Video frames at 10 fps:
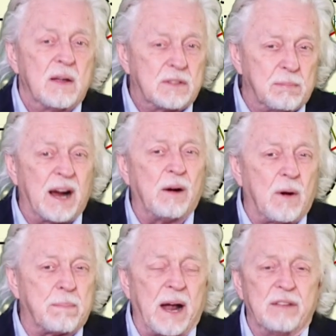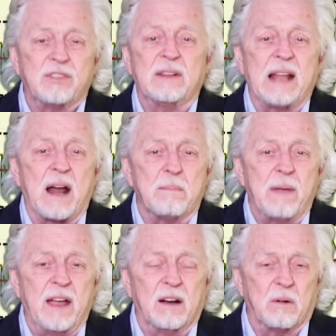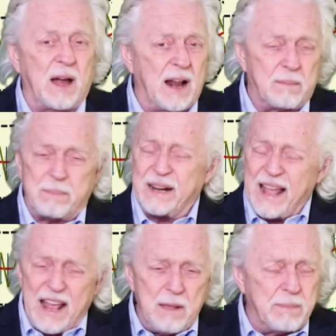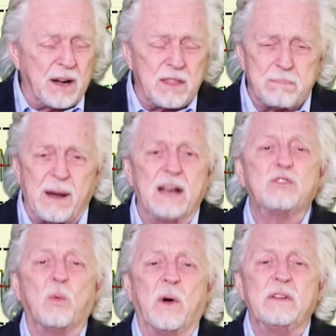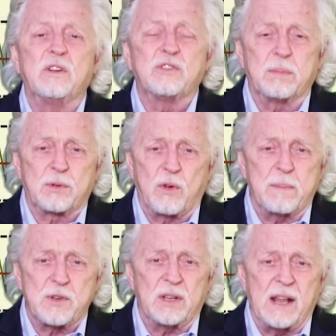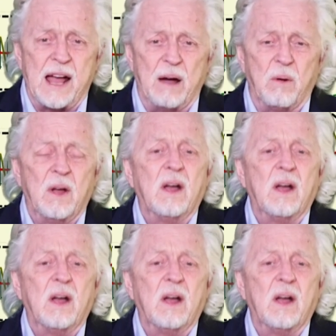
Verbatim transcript: Tomorrow I'll probably send out a mailer on it, but anybody that buys a one-year subscription now,